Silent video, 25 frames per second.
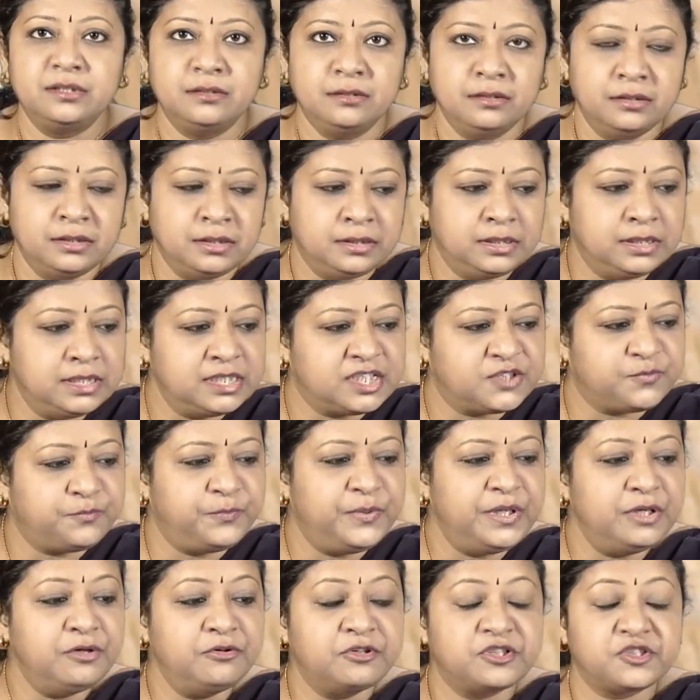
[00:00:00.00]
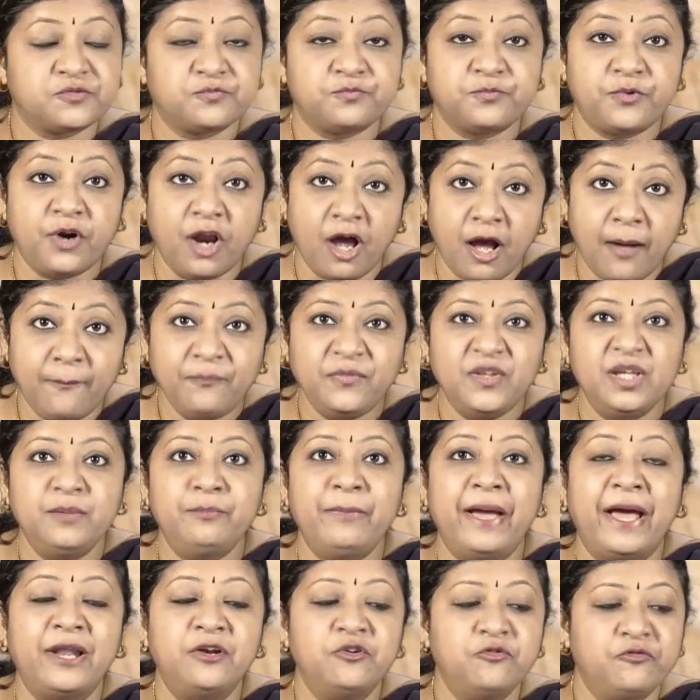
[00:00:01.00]
disputes from the
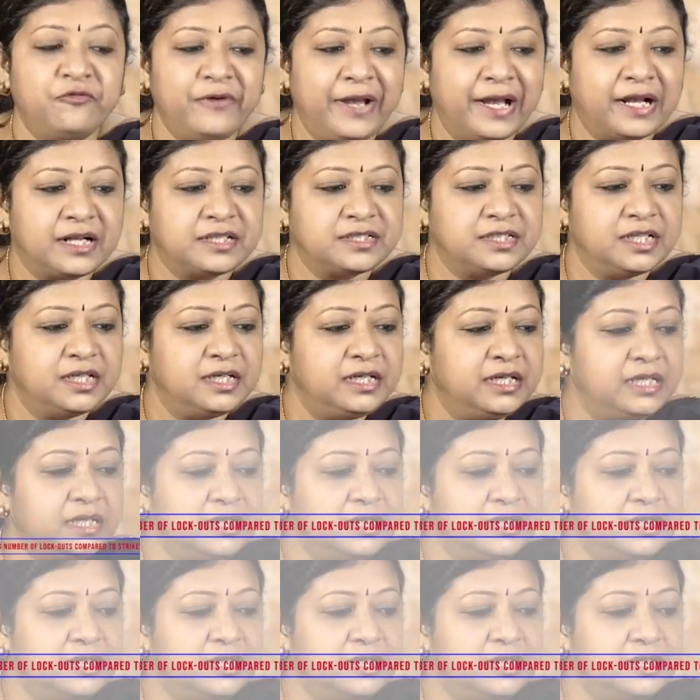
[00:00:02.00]
manufacturing